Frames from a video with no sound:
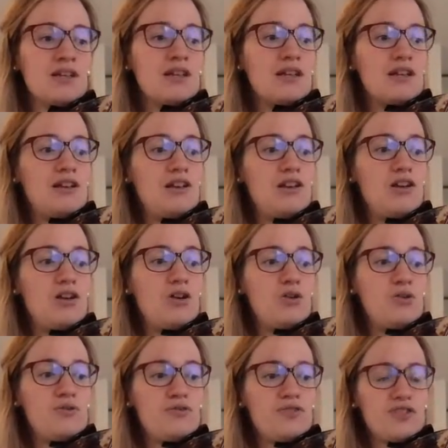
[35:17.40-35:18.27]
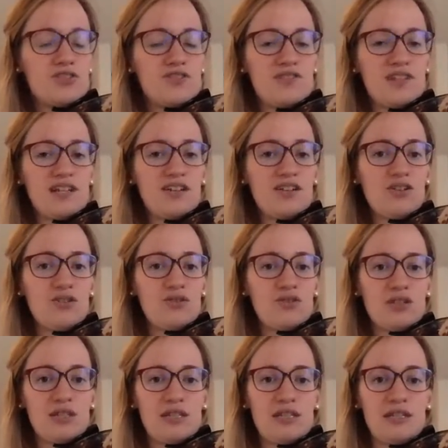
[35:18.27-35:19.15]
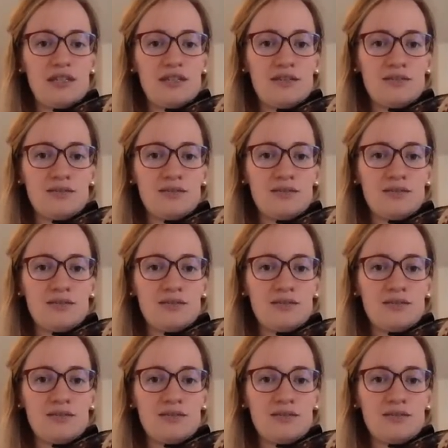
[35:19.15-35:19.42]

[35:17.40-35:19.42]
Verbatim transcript: Low first finger on E.